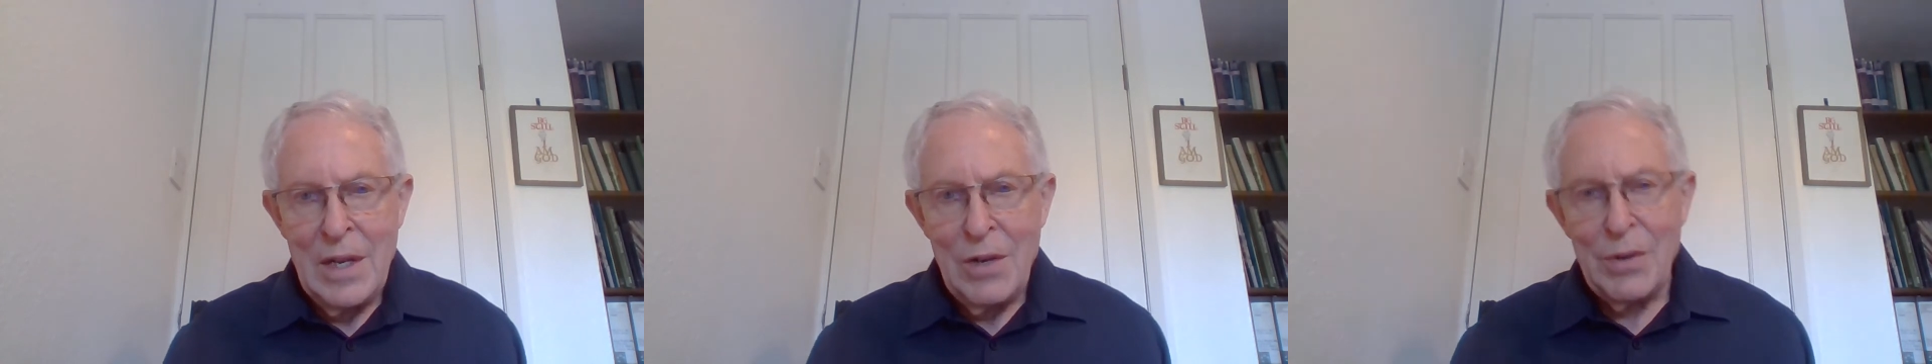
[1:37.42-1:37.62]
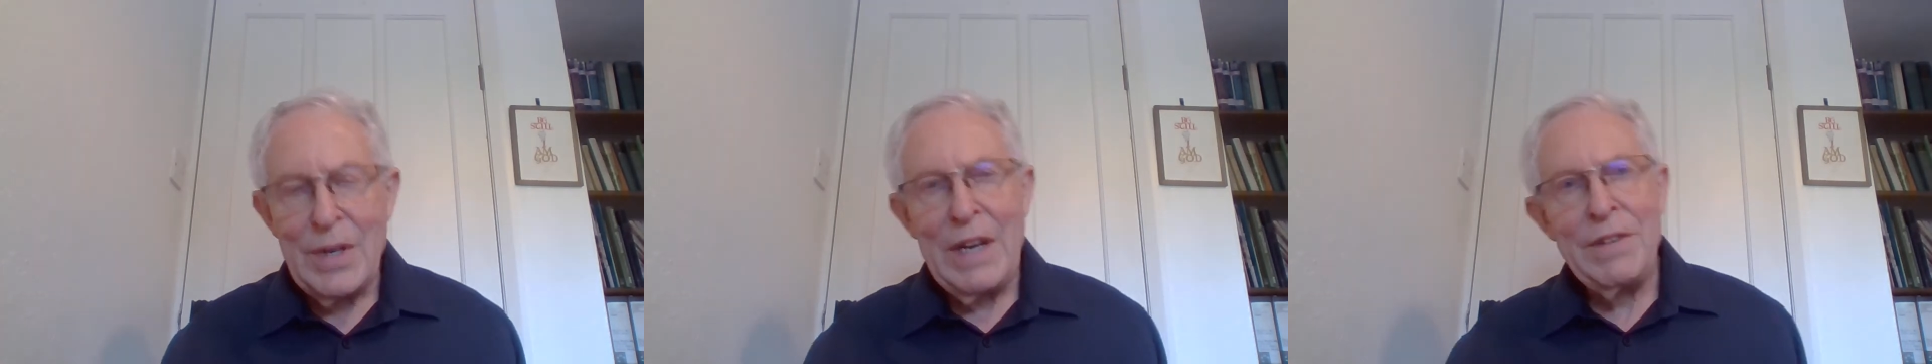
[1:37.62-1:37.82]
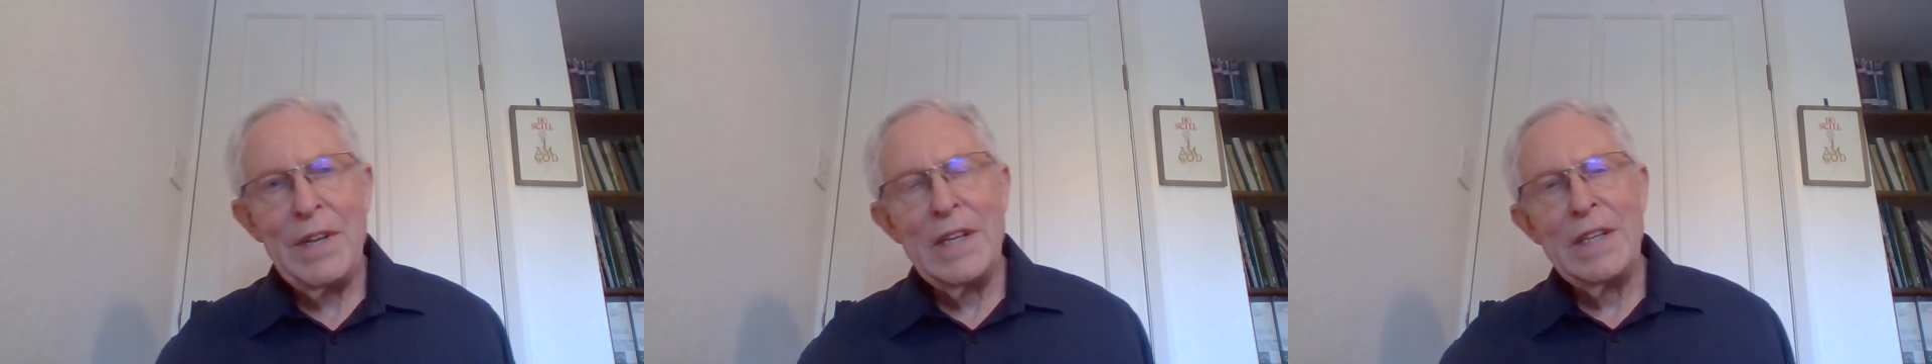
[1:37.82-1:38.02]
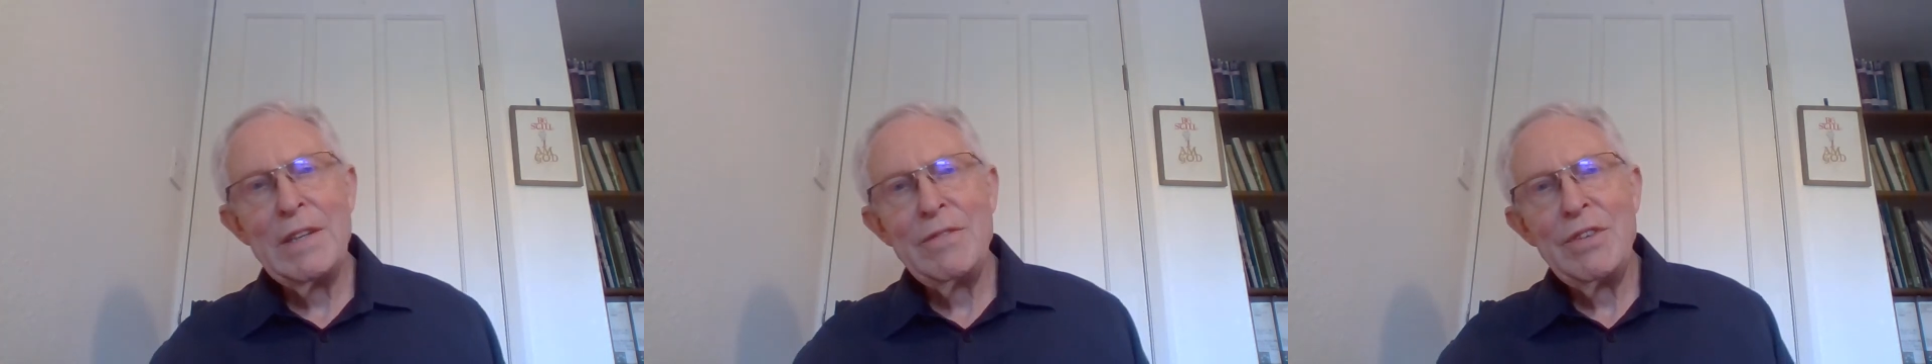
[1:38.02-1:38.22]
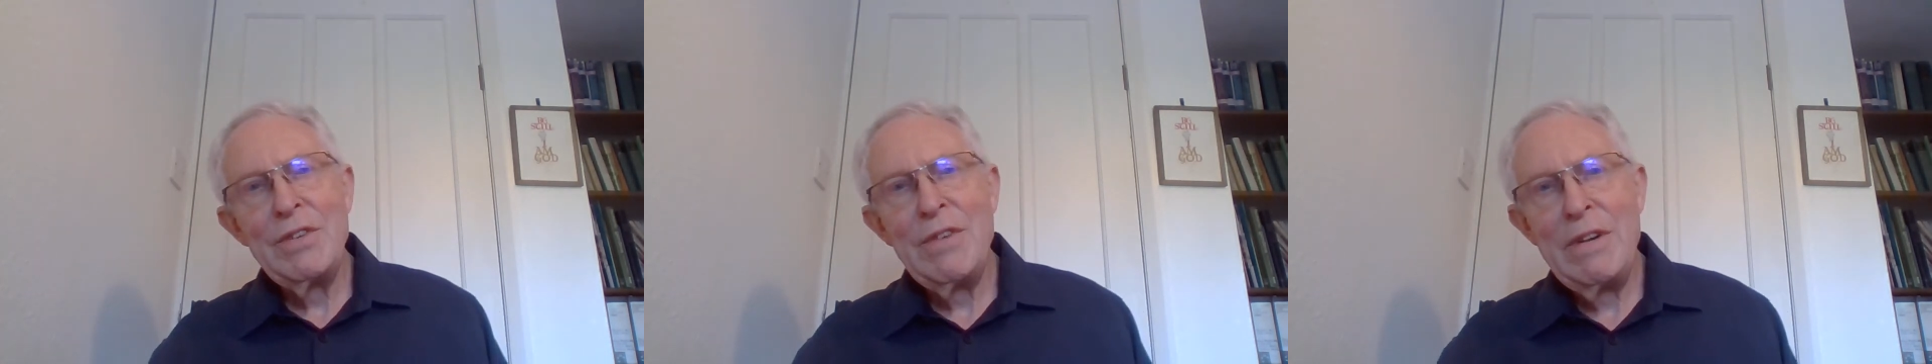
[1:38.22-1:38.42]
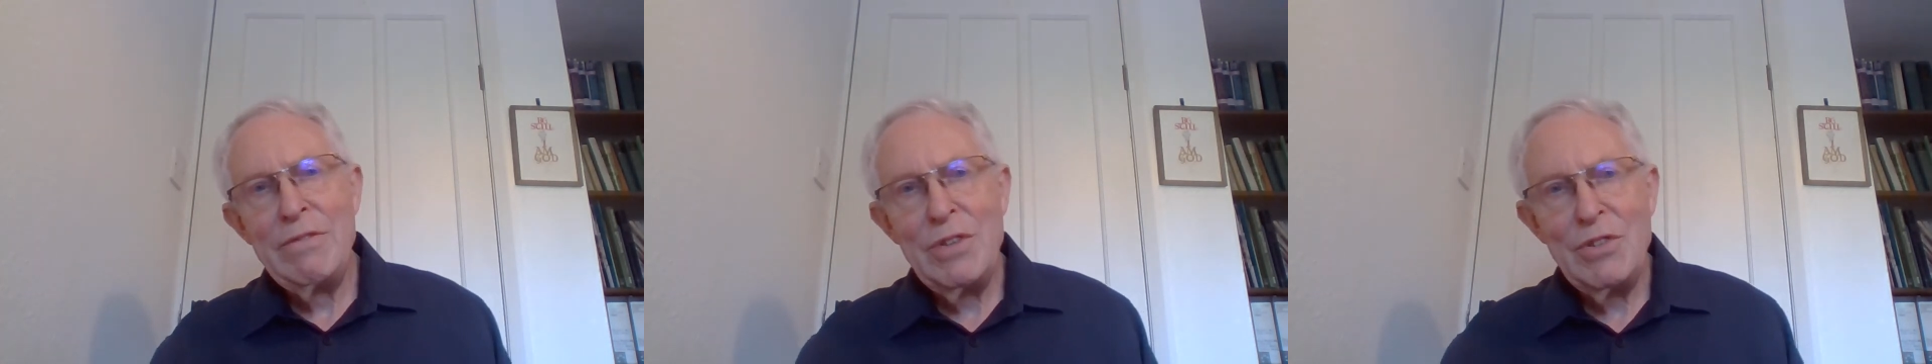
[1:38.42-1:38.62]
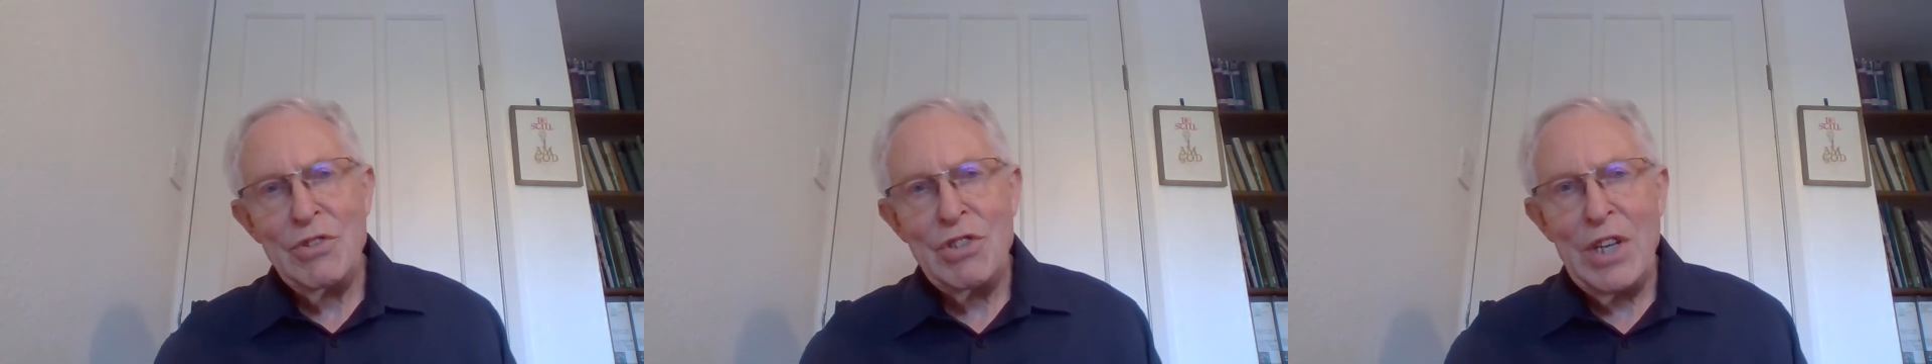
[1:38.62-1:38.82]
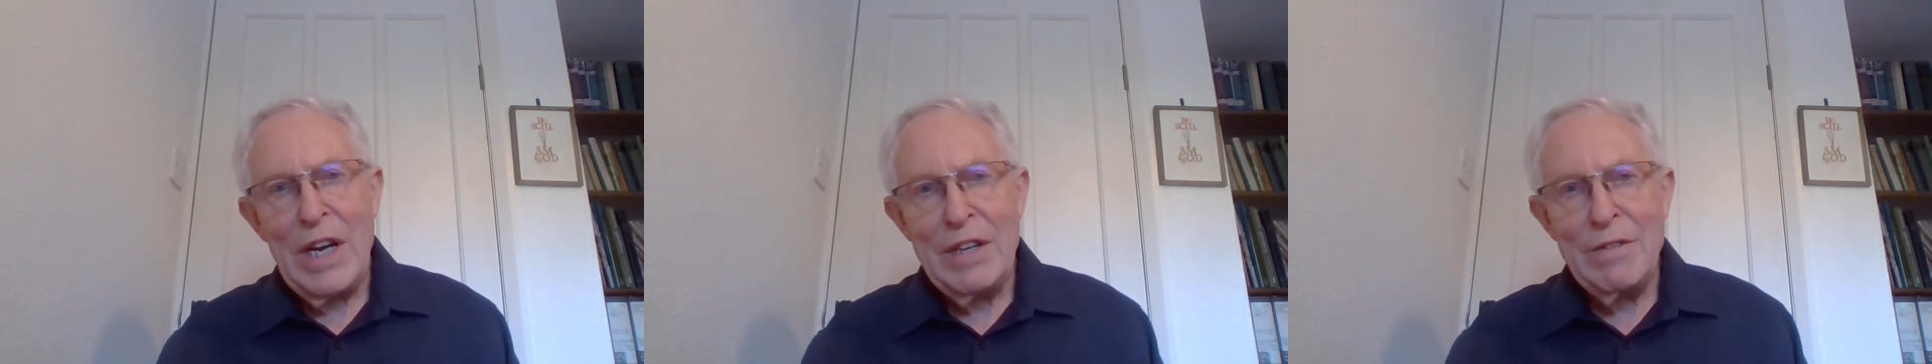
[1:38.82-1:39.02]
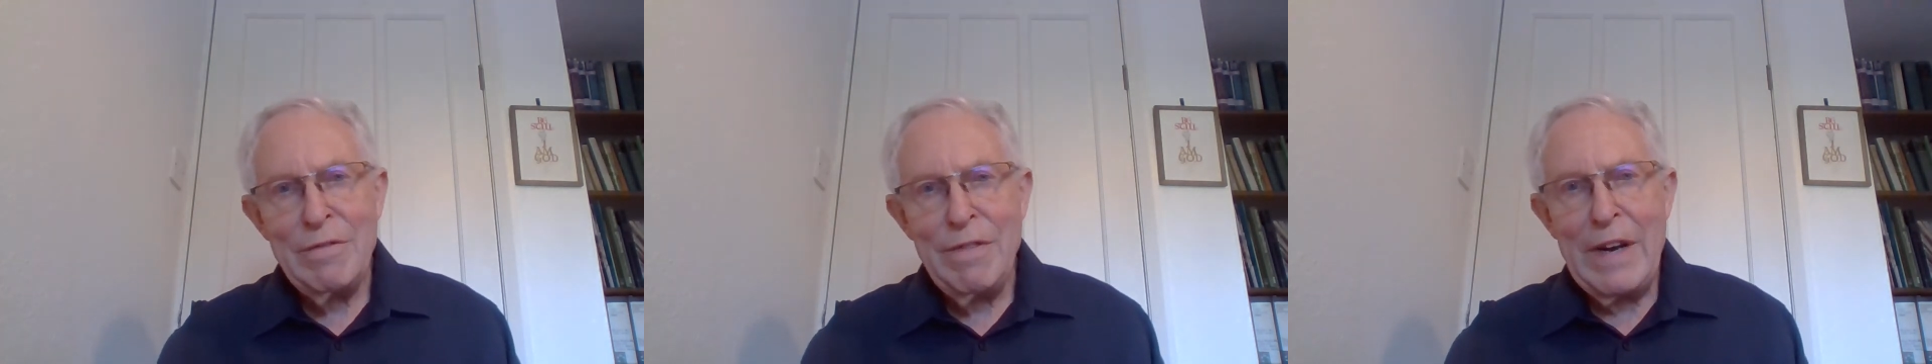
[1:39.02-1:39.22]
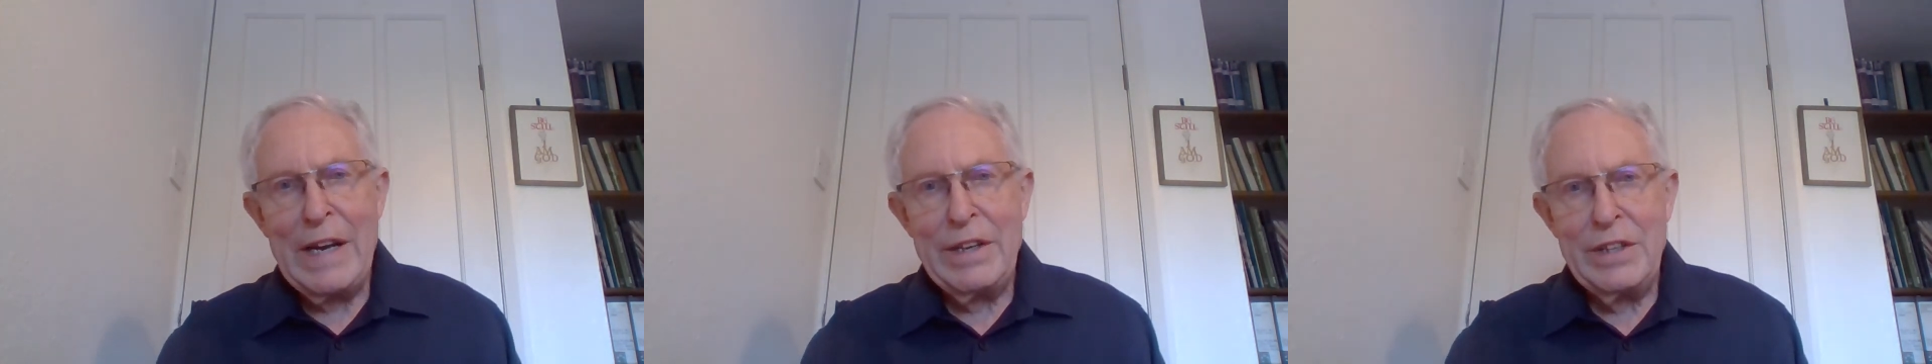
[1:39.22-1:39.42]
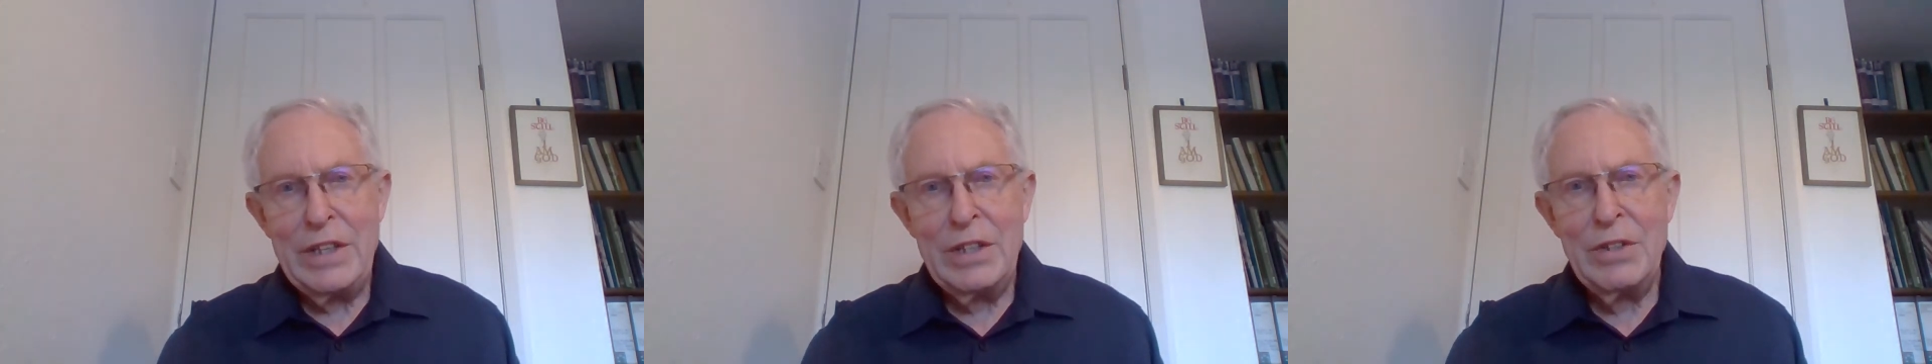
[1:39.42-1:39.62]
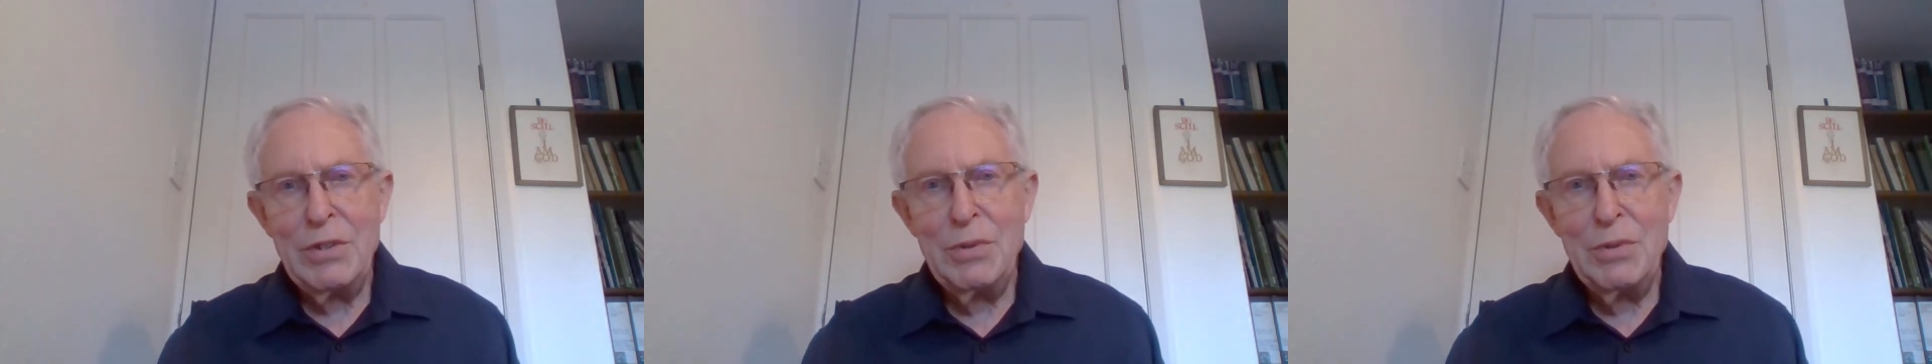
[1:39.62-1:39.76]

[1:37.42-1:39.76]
Or I think of the Reverend Chad Varra,